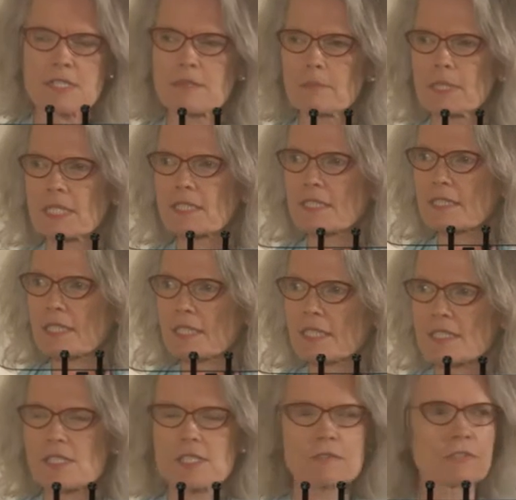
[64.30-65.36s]
to meet the
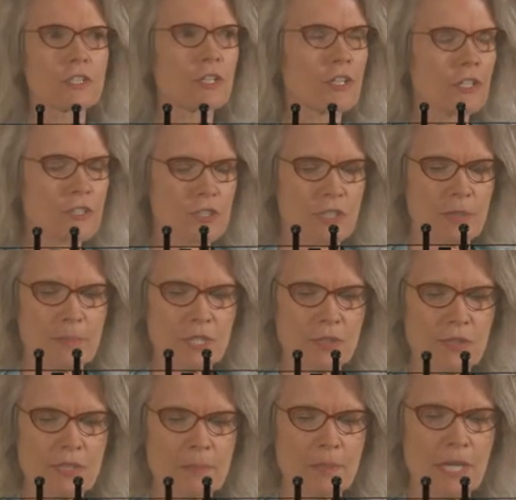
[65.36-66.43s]
needs of large
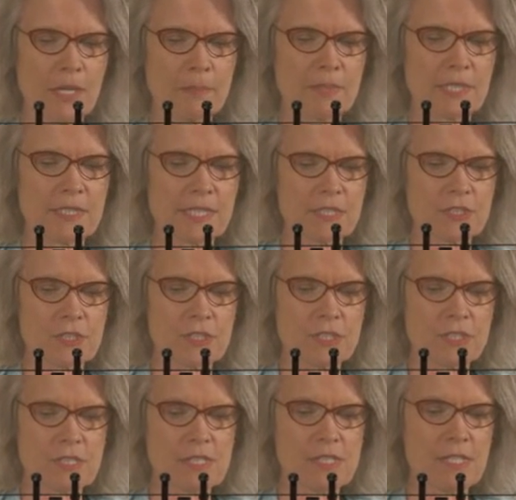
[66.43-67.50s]
immigrant
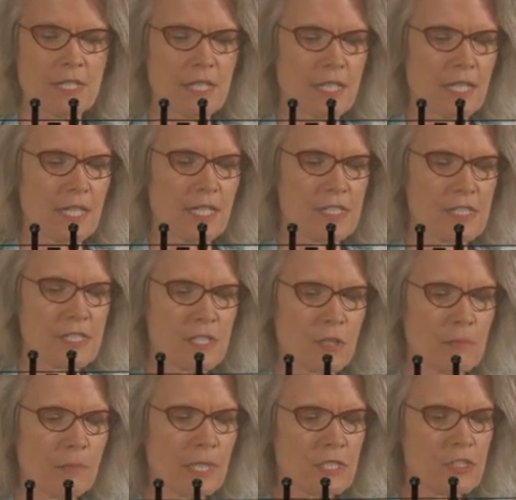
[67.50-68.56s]
populations, so
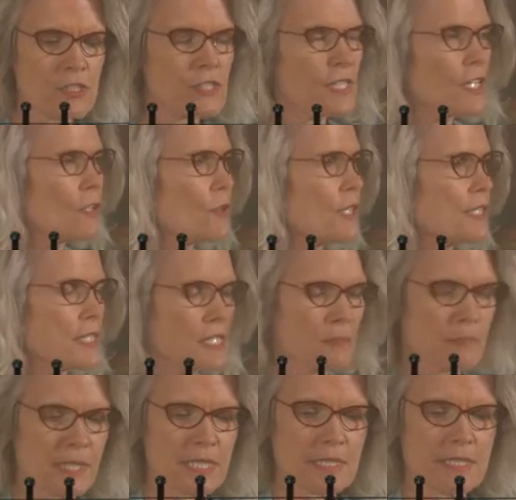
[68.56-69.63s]
much so that it's
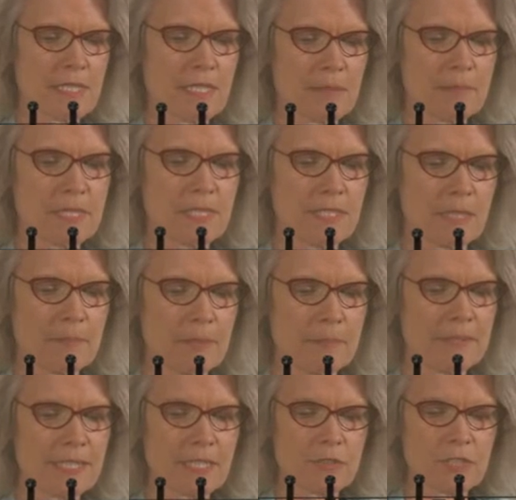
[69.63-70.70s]
been dubbed La
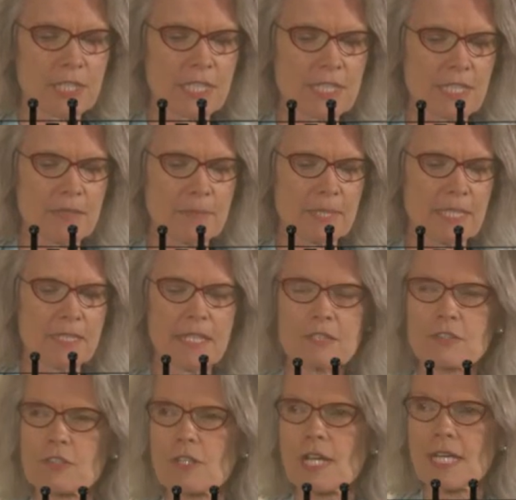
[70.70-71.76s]
Biblioteca
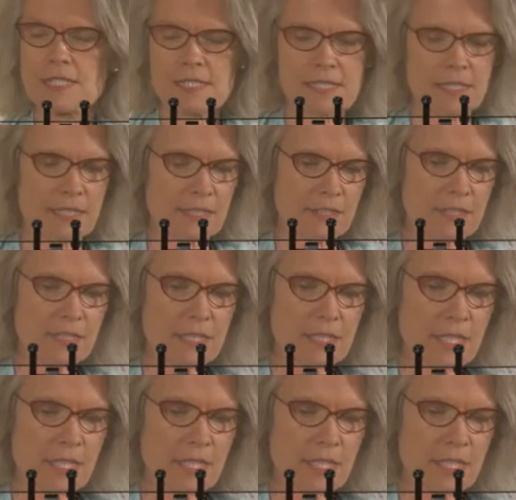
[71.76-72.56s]
Milagro Hacer,